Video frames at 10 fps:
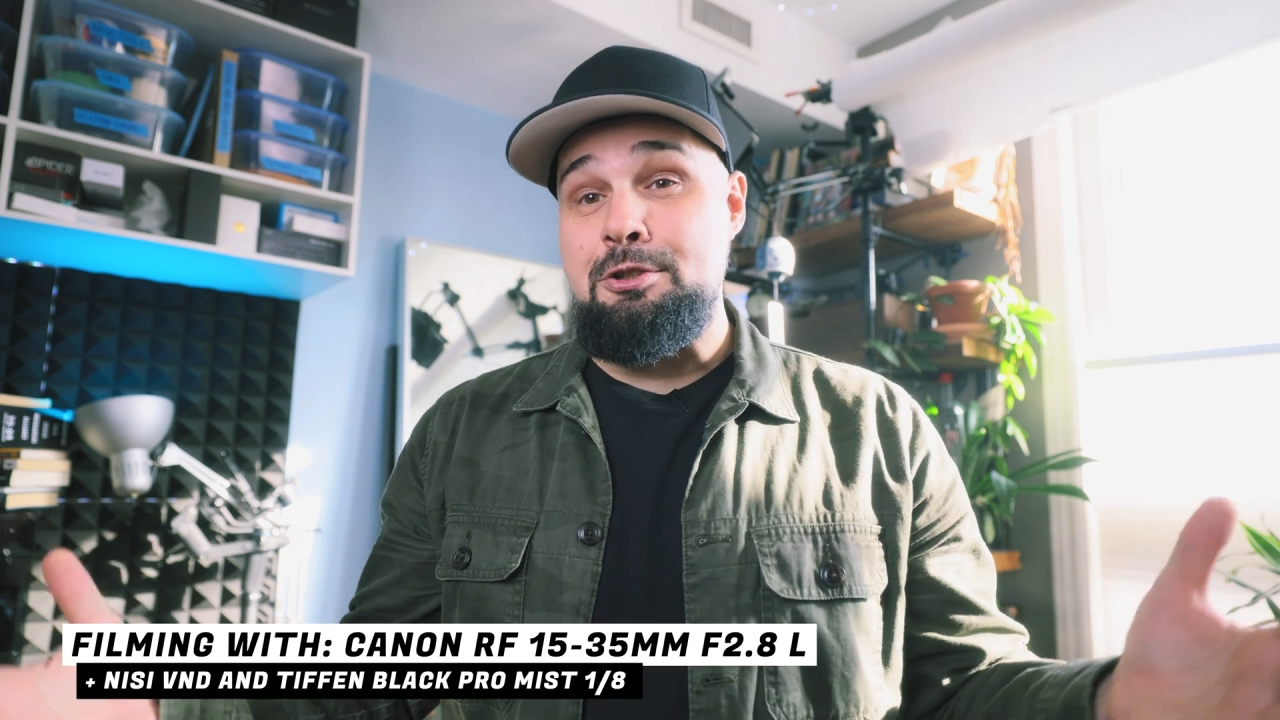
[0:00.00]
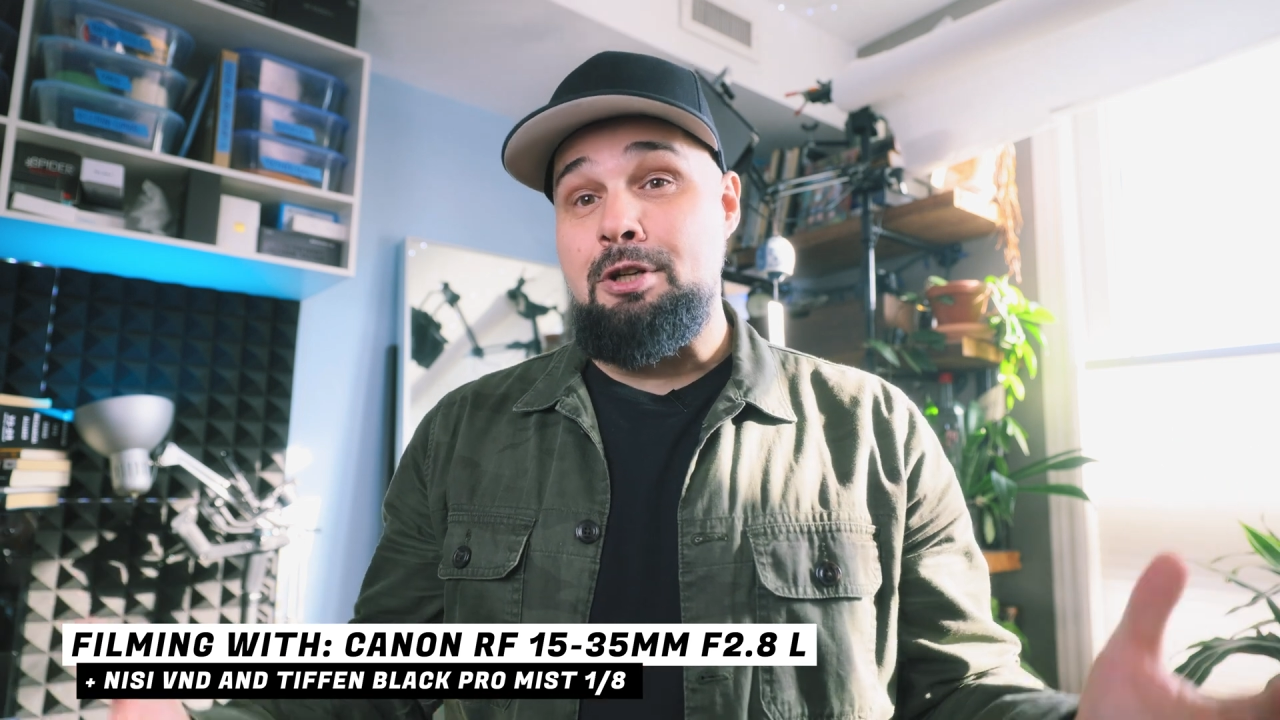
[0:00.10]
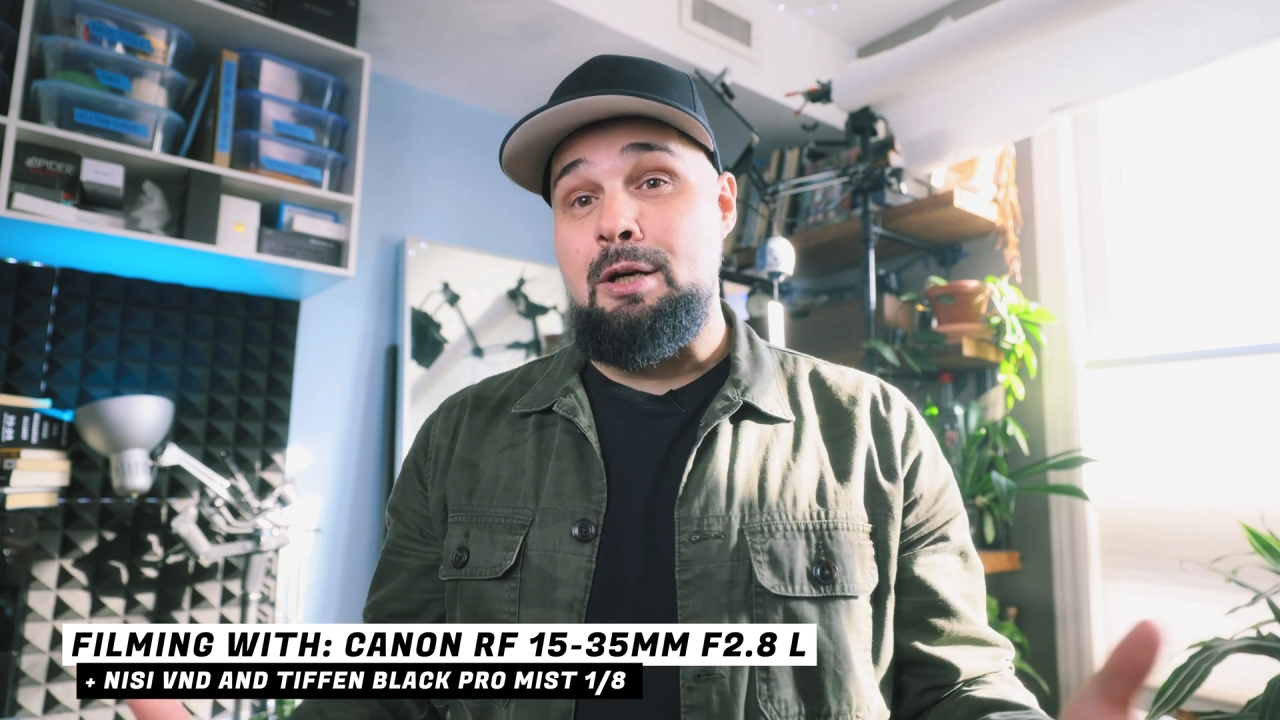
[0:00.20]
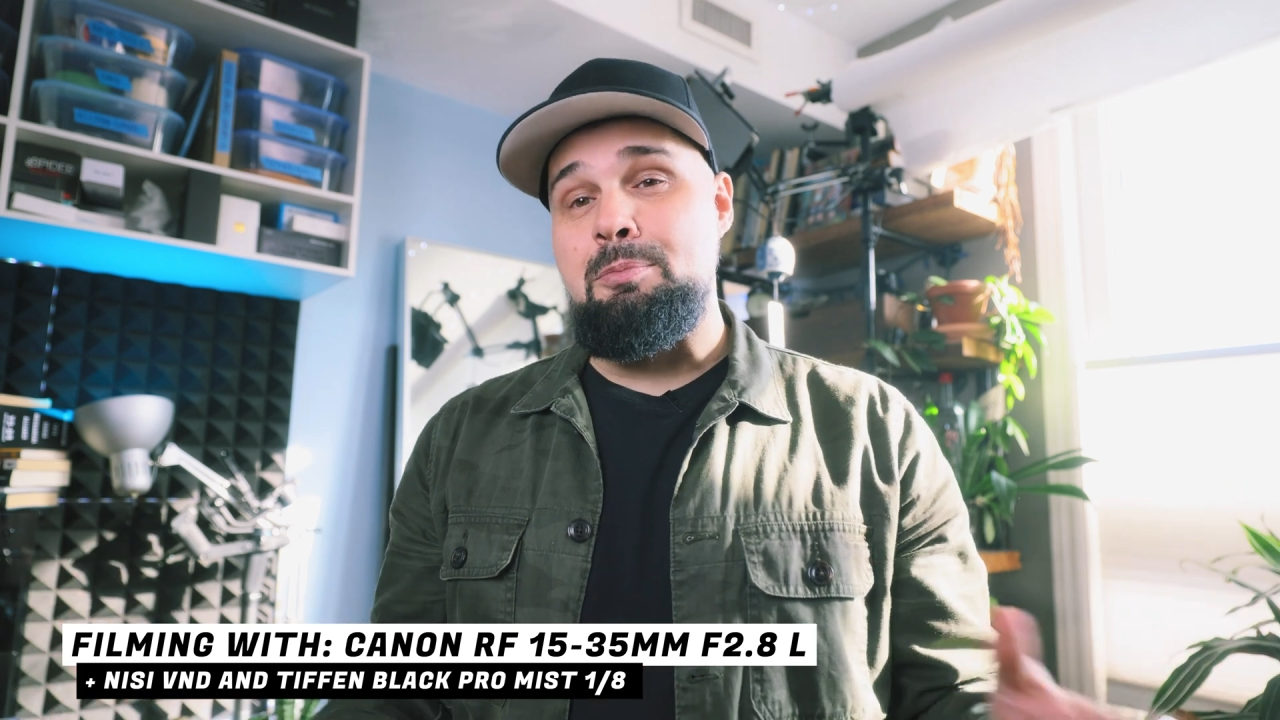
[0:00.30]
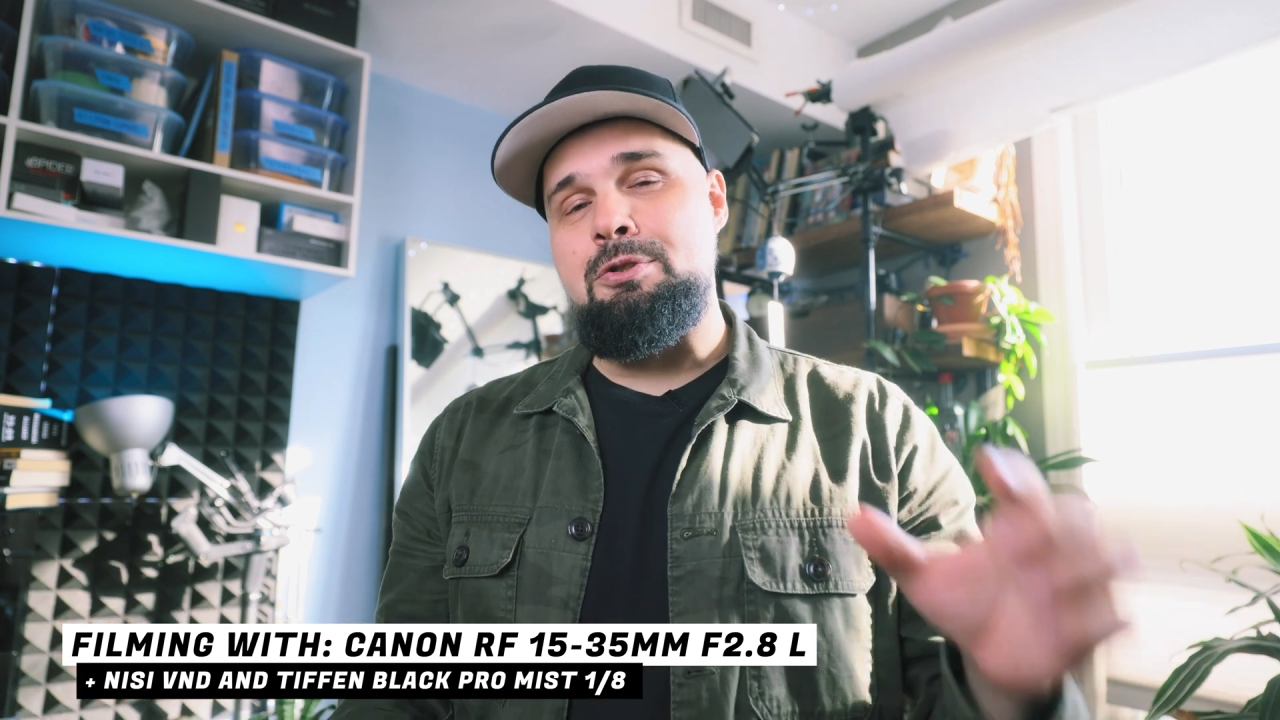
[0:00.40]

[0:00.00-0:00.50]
sharp.